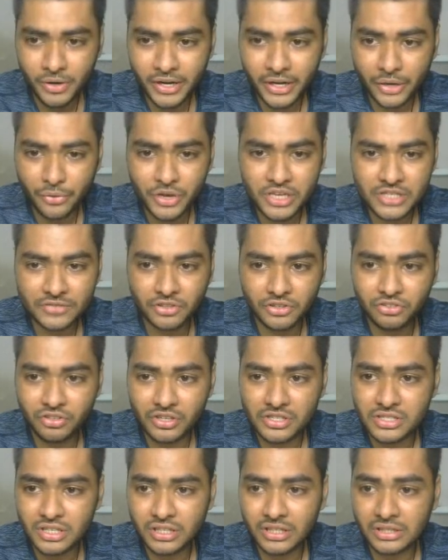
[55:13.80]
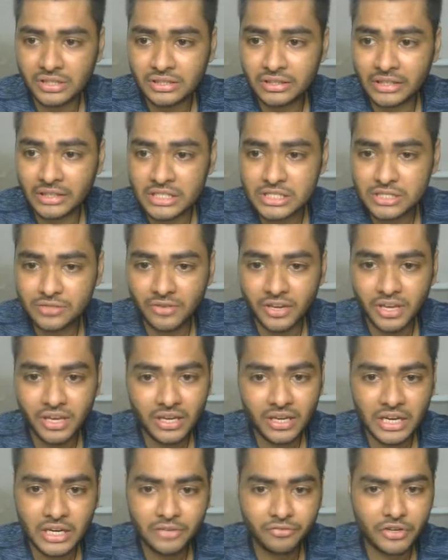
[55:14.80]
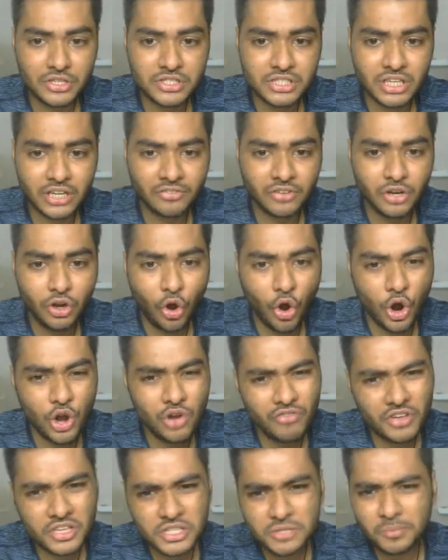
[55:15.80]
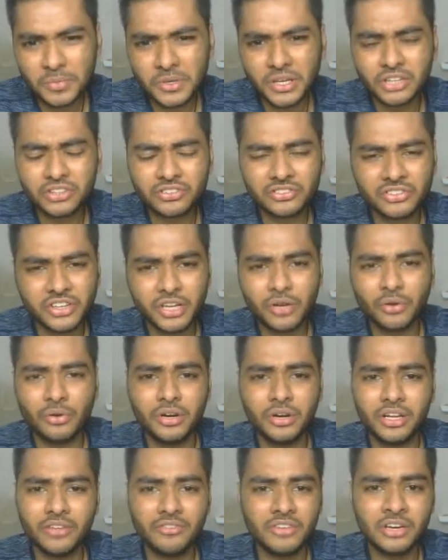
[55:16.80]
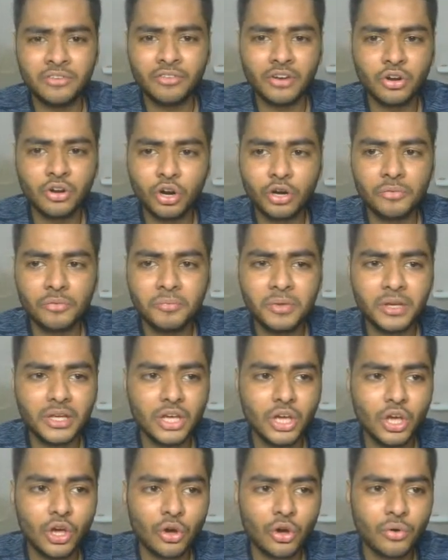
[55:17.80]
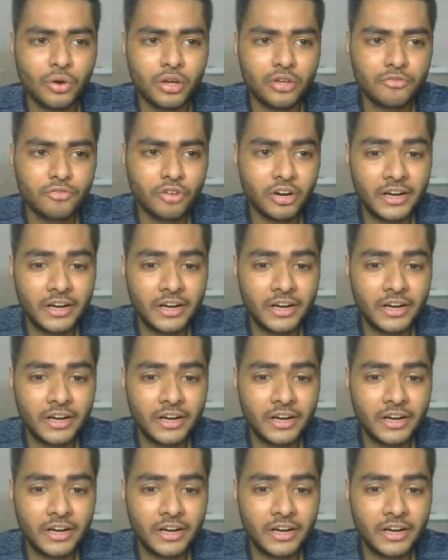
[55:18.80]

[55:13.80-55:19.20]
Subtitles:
request, which is in this way, it will always be a string only, it will not be going for